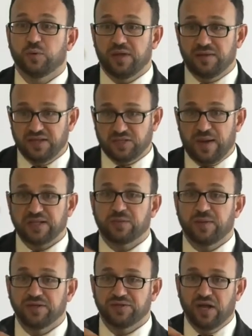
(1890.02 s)
within the
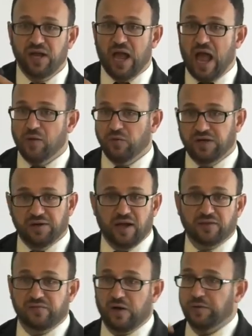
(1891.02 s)
specimens. And we did
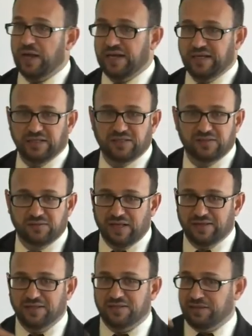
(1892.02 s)
not find any
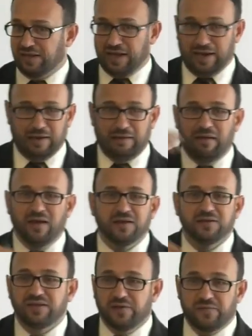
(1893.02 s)
statistical
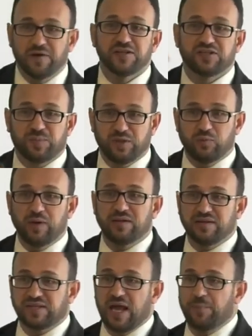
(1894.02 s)
difference between
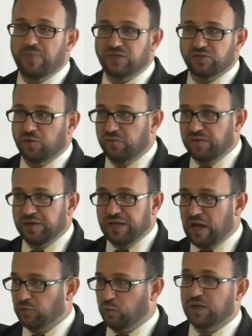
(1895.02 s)
the samples, so we figured
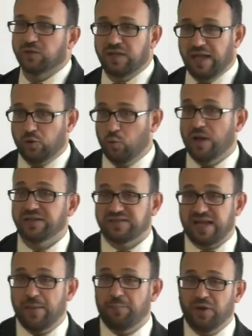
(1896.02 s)
out we could take one
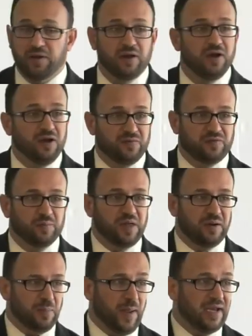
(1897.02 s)
sample from
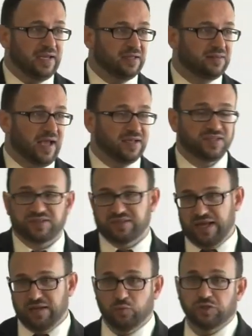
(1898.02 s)
the remaining tests
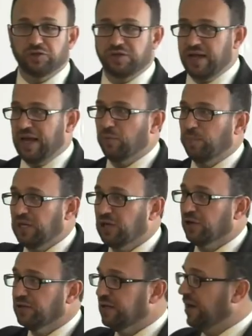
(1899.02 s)
and we should be
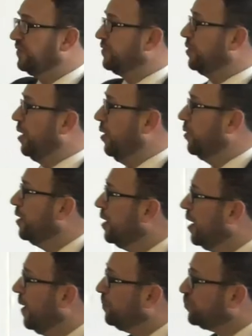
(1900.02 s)
good enough to go.
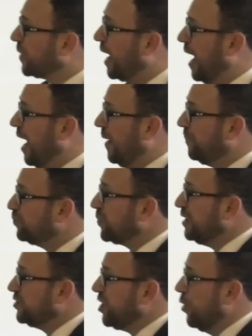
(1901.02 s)

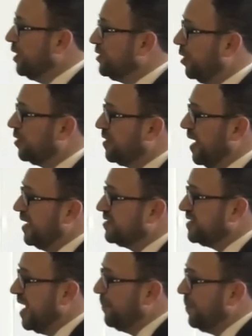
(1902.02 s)
So we took the
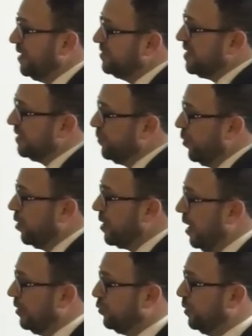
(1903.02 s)
samples that broke
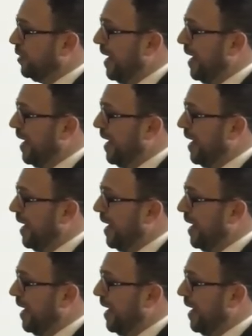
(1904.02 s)
out, we